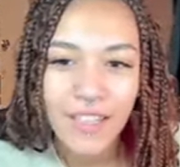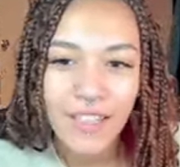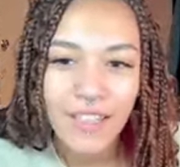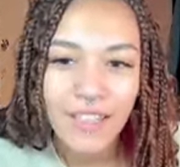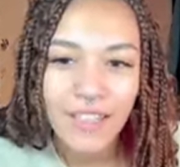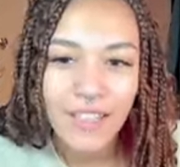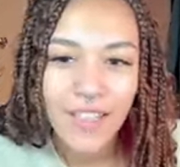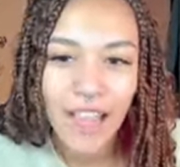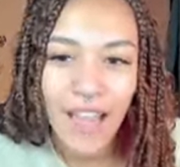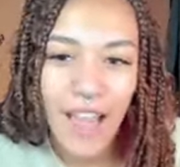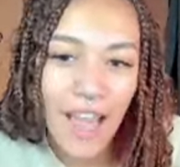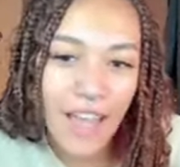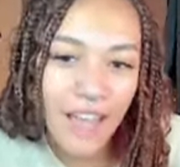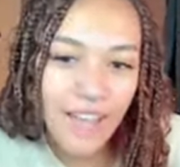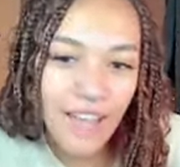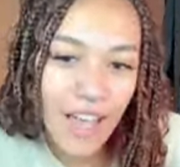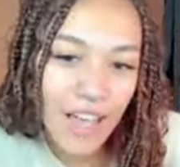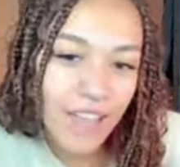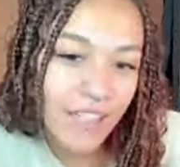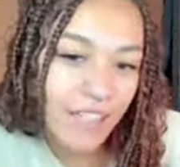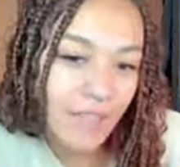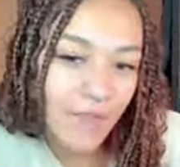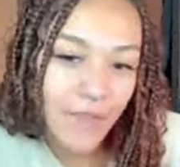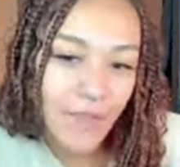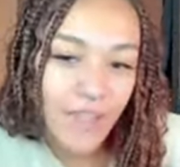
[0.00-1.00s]
yeah,
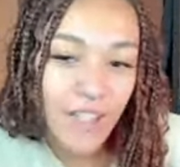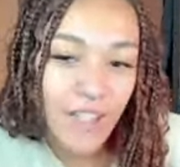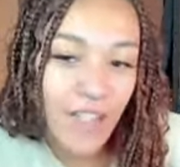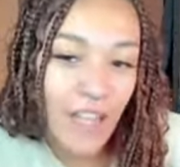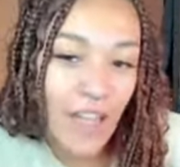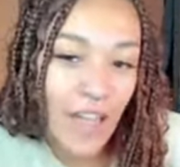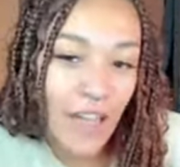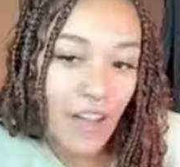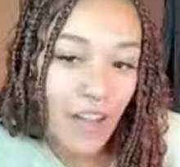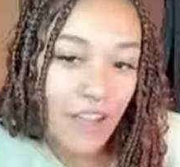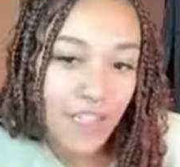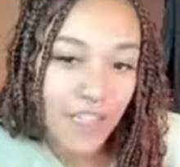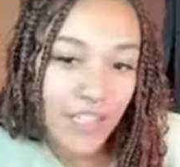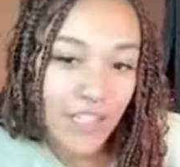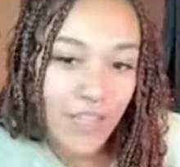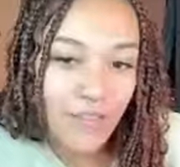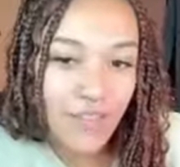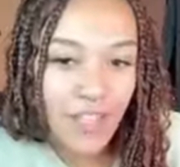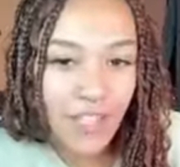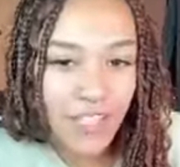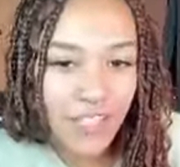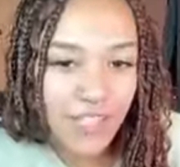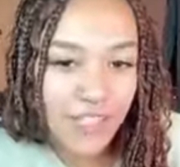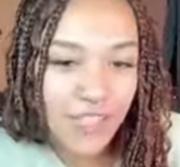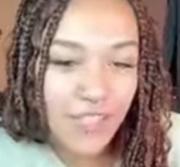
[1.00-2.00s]
I honestly feel
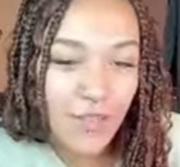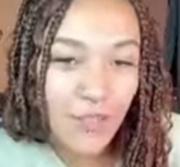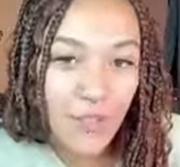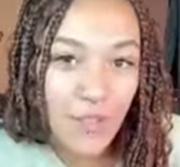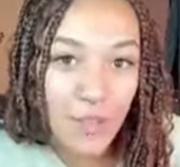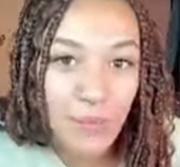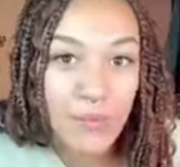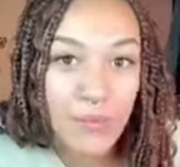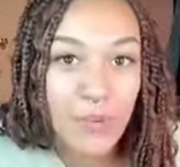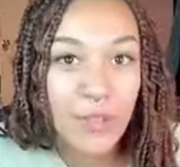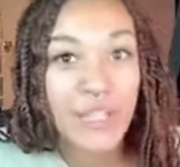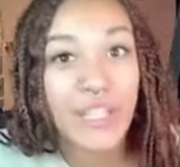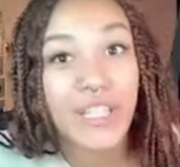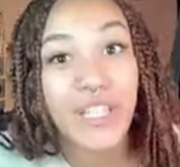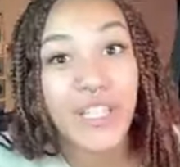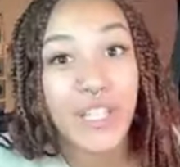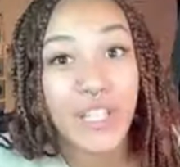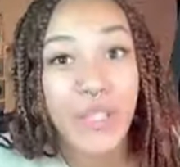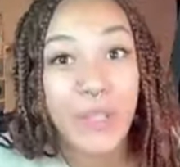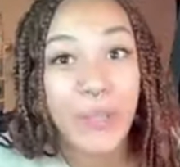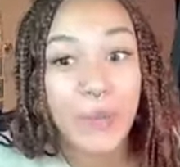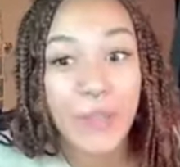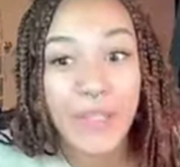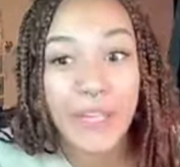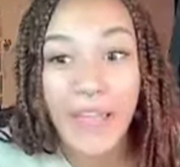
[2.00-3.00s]
like this is a pretty
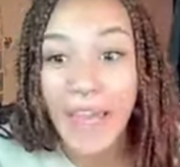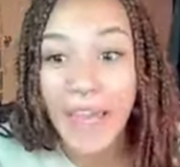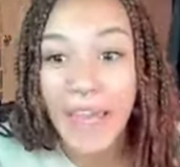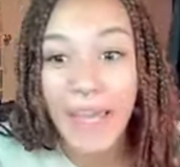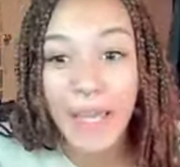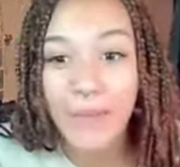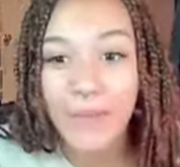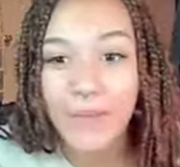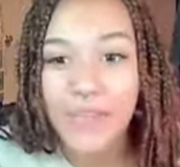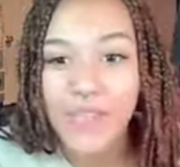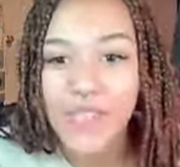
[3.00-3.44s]
cute game.